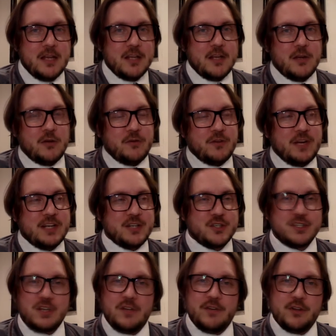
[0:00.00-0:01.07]
You'll find
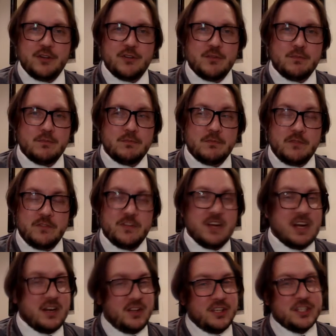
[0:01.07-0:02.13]
yourself on some
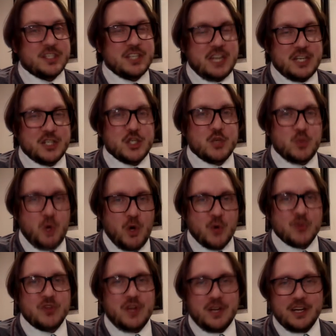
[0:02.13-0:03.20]
fairly sketchy
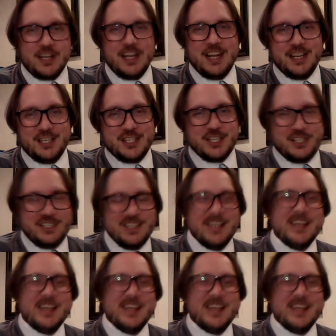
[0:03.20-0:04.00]
roads on occasion,